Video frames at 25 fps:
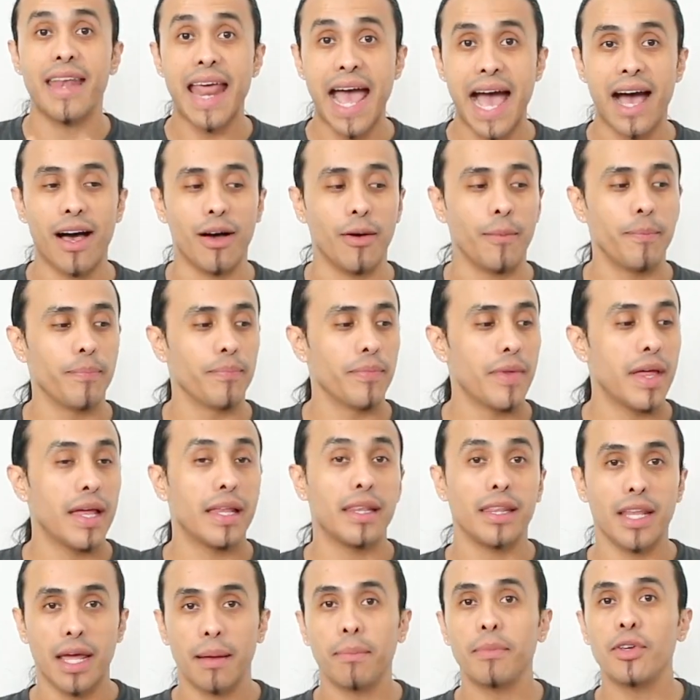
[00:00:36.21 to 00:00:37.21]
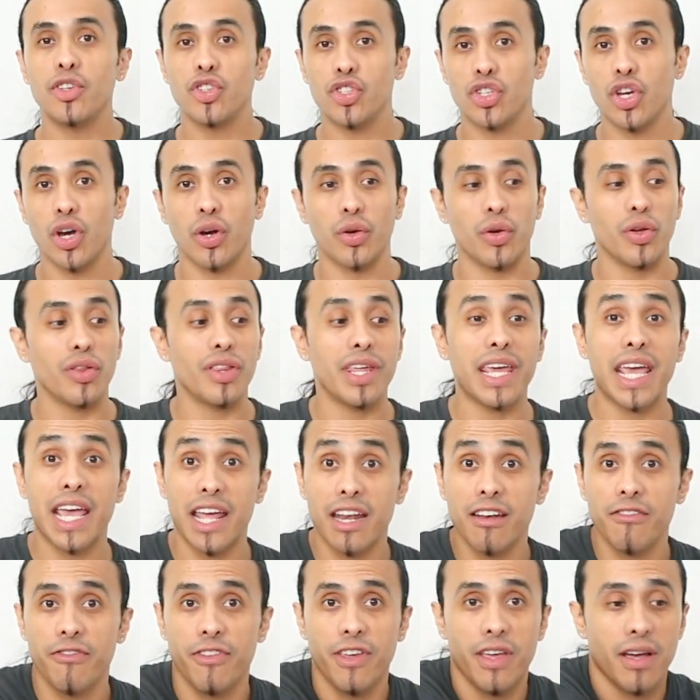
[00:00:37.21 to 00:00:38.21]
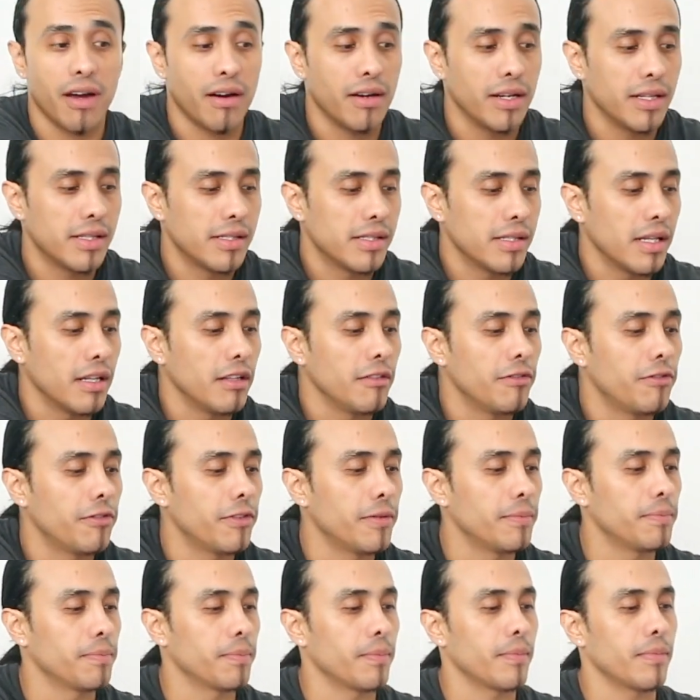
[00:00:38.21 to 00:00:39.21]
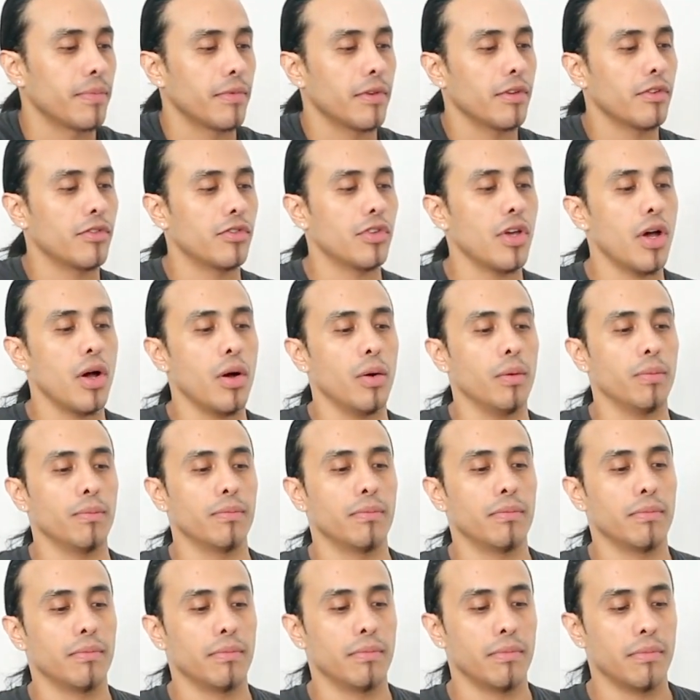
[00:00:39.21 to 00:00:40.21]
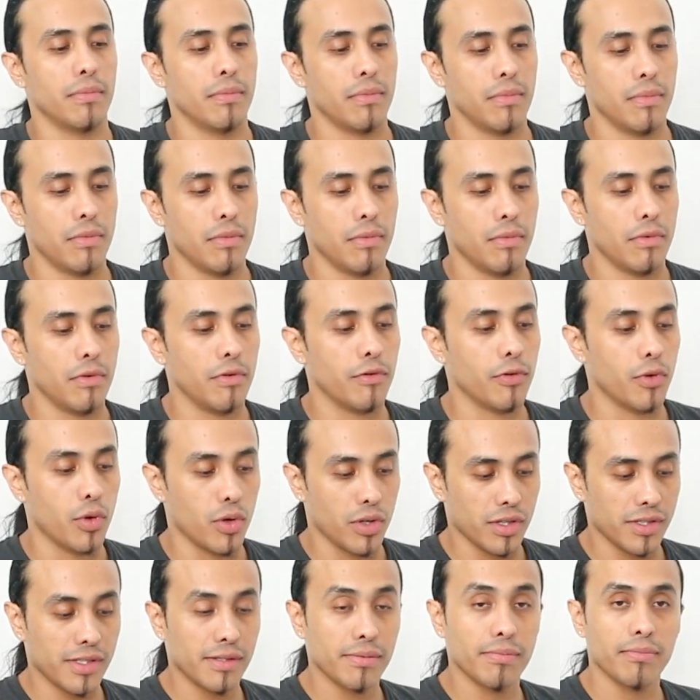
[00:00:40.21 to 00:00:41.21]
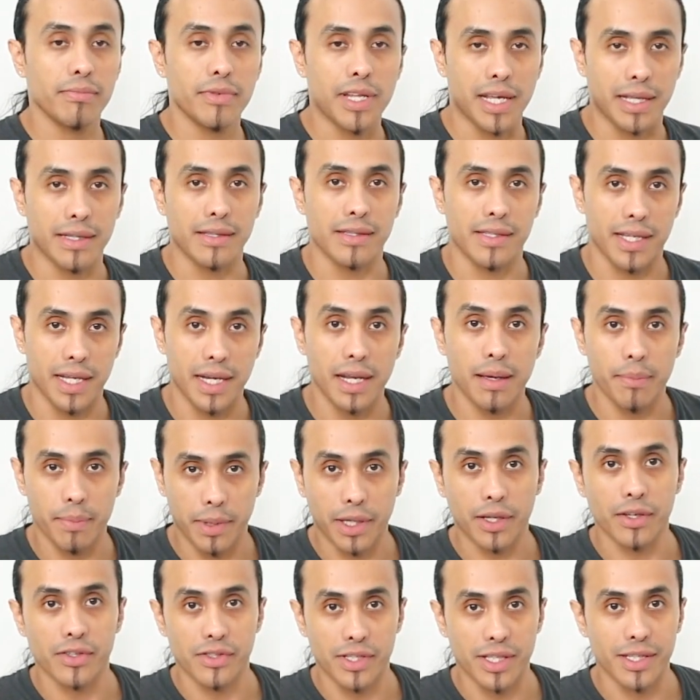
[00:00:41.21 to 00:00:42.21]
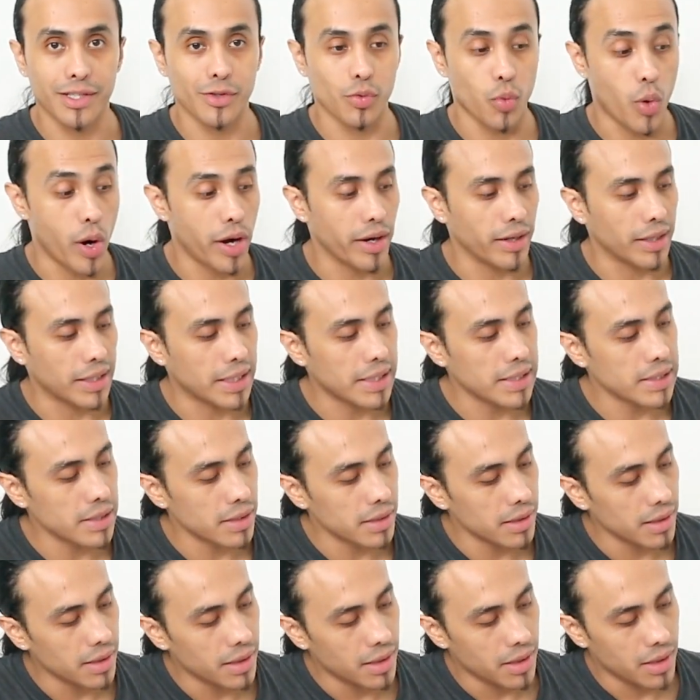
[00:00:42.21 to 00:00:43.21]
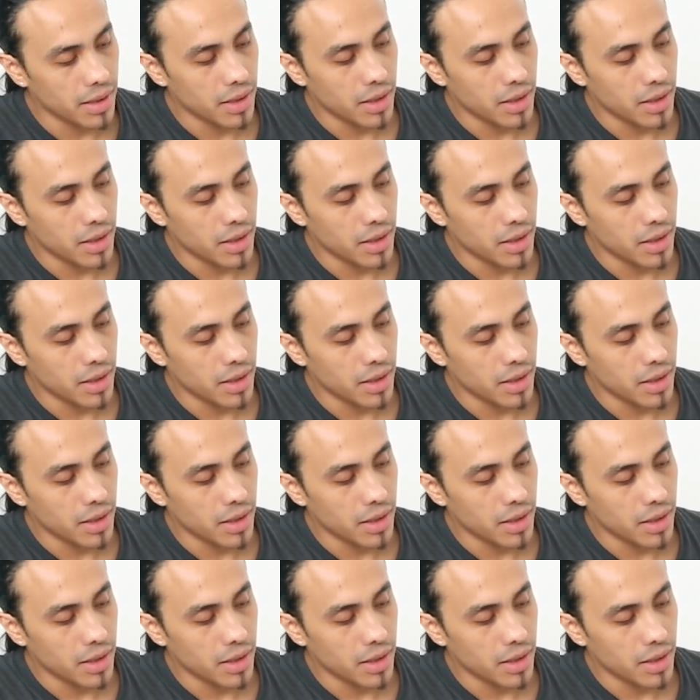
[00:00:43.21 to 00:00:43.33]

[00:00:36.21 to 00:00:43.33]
Now, let me show you the NVR itself. So, of course, the antenna, because it's wireless.